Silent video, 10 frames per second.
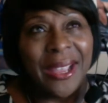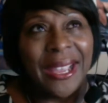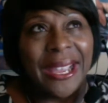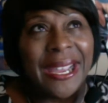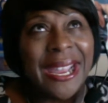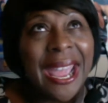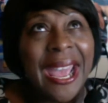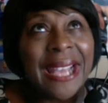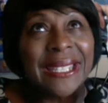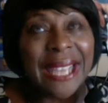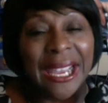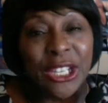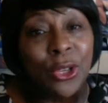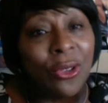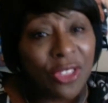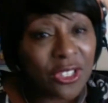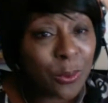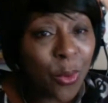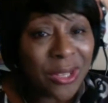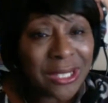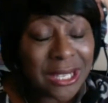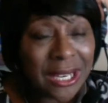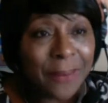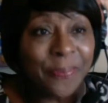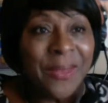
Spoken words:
He has a youth sports team.